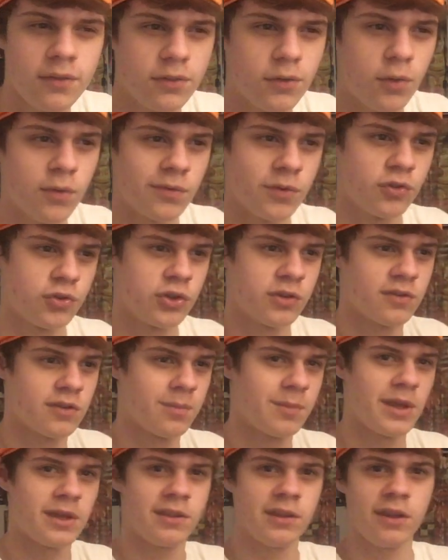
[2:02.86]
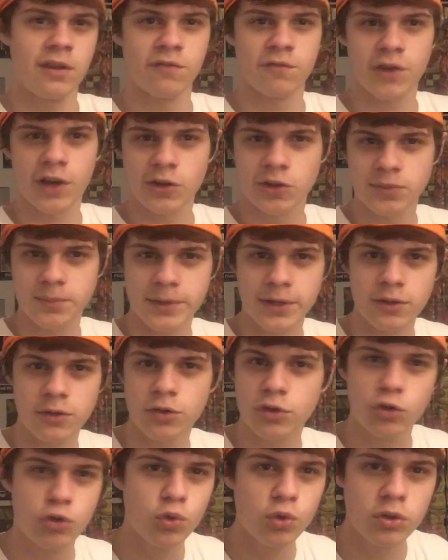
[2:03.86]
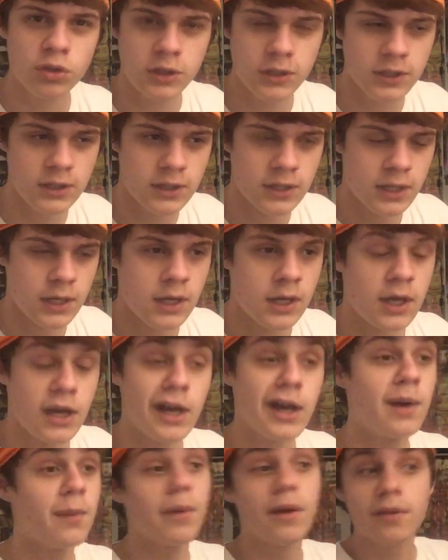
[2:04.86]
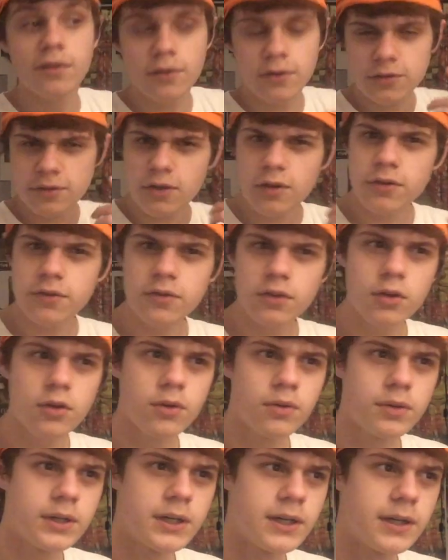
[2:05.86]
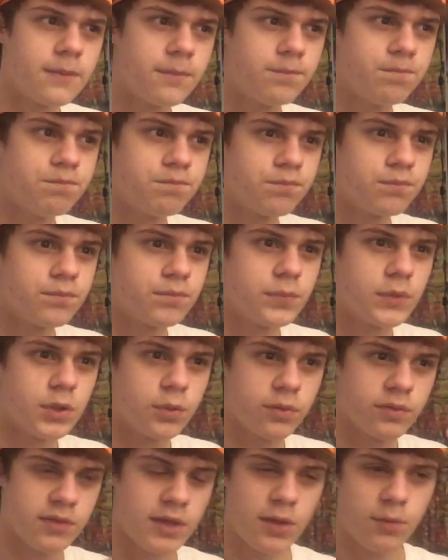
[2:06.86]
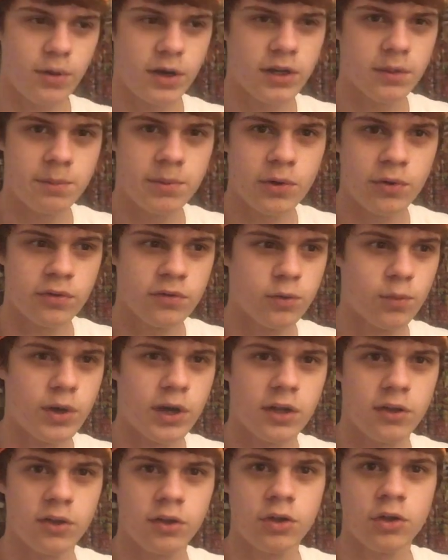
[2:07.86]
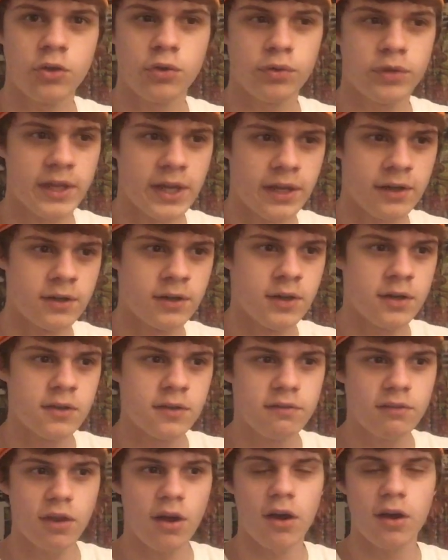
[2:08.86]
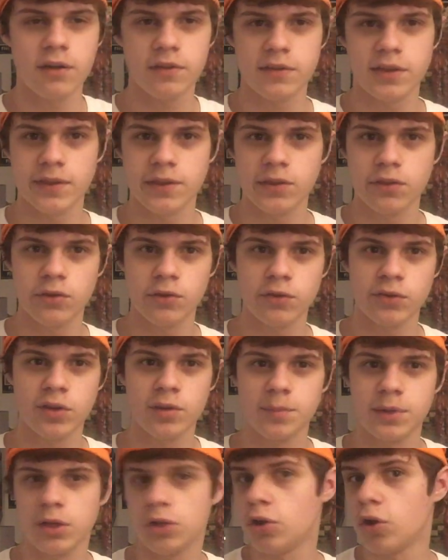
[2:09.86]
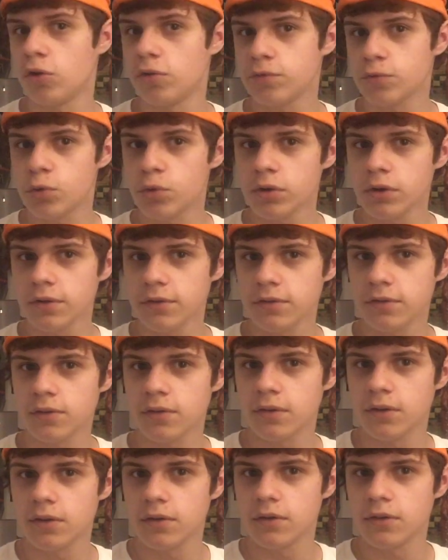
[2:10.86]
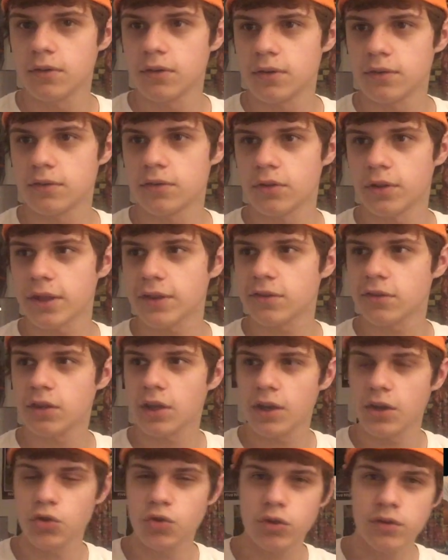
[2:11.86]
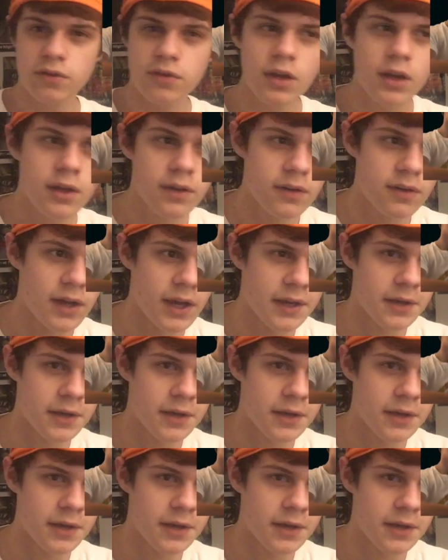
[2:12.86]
those are just to make the environment look cooler. But there's also, there was that Reddit post a while ago that Scott said that there's going to be a golf course. So that's interesting. I